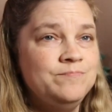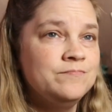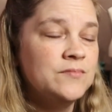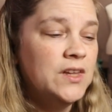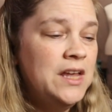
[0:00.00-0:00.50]

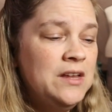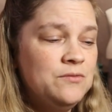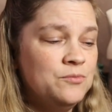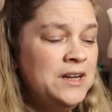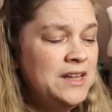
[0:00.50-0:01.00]
it
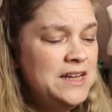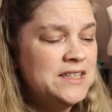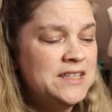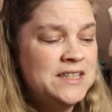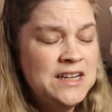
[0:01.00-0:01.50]
really
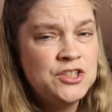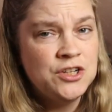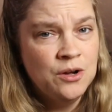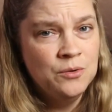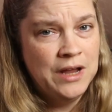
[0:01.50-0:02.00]
stitched
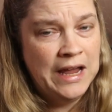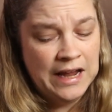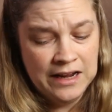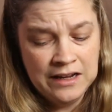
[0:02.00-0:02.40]
okay.